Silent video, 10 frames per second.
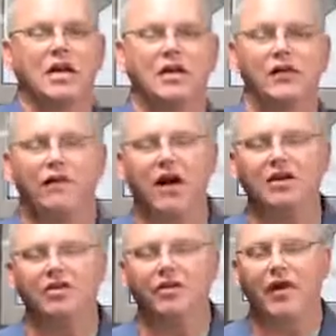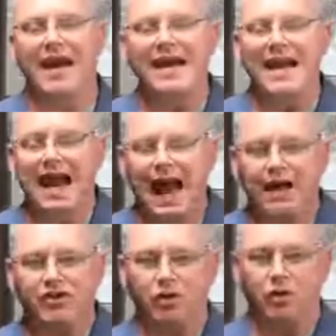in the face of a
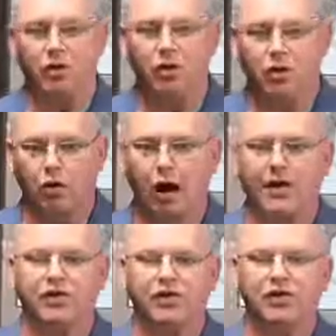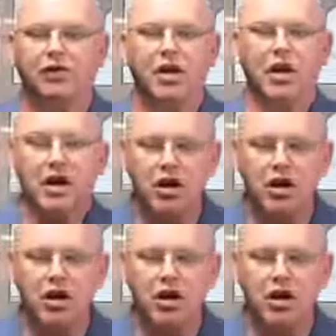national crisis.